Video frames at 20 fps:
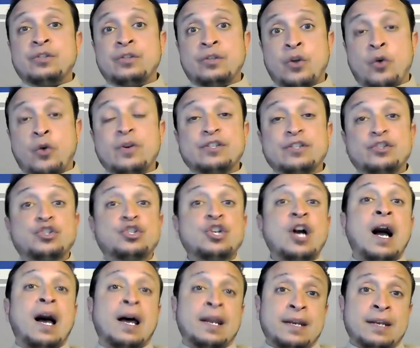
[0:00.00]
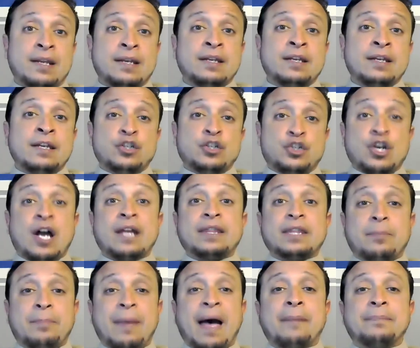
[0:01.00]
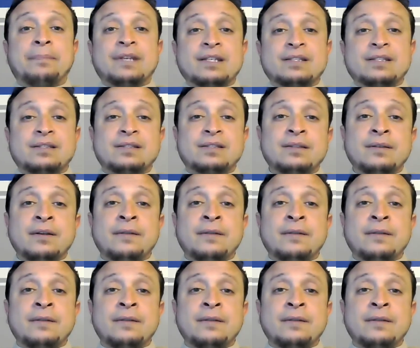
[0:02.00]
known as John the Baptist.